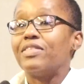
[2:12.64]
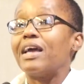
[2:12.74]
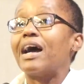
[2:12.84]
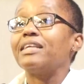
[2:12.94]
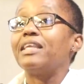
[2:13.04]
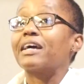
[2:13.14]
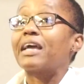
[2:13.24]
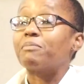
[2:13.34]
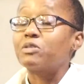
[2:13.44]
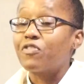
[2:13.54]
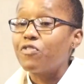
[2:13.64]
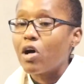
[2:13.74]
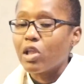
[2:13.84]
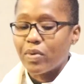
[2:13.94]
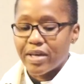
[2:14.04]
The idea kept
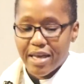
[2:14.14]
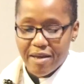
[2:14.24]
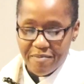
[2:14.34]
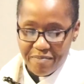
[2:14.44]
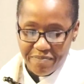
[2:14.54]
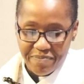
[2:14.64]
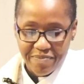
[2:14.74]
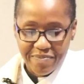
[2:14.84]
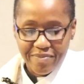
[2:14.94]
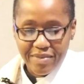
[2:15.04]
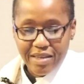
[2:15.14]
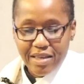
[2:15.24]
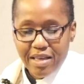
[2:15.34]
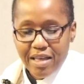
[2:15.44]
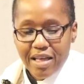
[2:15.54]
following him.
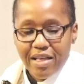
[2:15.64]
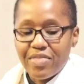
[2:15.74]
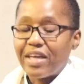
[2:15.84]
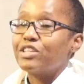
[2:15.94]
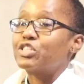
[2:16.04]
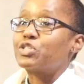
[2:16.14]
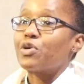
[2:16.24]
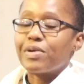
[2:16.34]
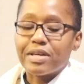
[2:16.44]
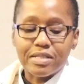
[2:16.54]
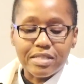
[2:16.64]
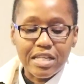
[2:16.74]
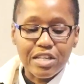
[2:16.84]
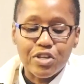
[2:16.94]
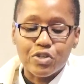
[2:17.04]
Then the story
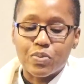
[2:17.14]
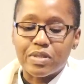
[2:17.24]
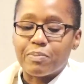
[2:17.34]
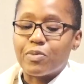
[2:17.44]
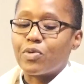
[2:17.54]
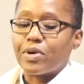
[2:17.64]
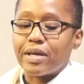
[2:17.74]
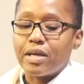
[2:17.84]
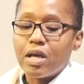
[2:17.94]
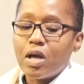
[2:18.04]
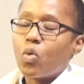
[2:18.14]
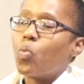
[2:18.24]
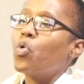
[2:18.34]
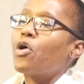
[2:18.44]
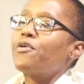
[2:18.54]
continues with the boy
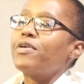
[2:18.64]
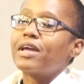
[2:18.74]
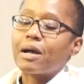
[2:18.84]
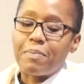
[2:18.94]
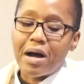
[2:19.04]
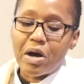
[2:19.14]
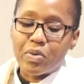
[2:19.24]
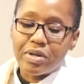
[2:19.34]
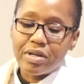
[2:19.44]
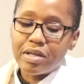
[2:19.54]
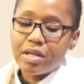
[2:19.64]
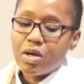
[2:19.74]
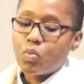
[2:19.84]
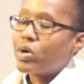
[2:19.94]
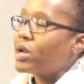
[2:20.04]
worrying about
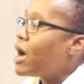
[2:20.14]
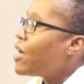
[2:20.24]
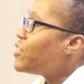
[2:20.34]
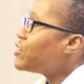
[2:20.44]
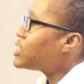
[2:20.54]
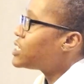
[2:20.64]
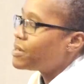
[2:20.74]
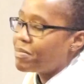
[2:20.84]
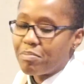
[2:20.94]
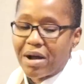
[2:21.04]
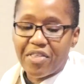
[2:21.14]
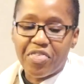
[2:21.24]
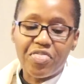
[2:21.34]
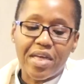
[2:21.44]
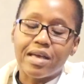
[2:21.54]
what others
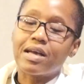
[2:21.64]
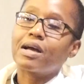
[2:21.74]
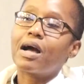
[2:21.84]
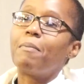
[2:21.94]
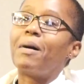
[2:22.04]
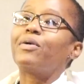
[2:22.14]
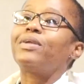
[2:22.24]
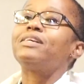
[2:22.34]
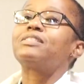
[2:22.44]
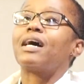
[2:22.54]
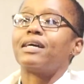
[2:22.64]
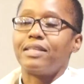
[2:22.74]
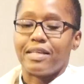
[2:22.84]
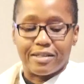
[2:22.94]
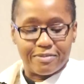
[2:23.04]
might think about his
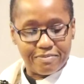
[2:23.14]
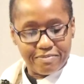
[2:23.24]
idea.